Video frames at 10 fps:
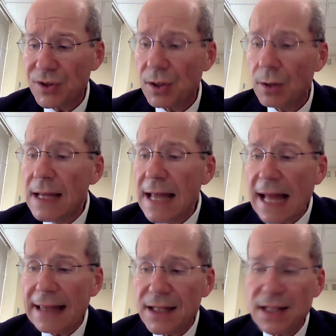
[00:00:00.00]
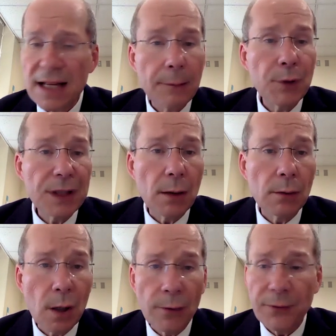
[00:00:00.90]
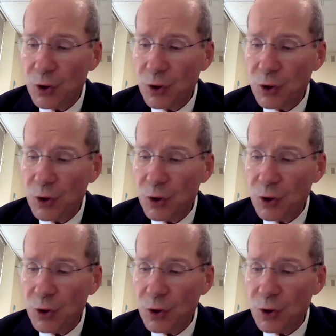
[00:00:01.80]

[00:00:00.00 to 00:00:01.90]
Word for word: So, at this time, we don't know for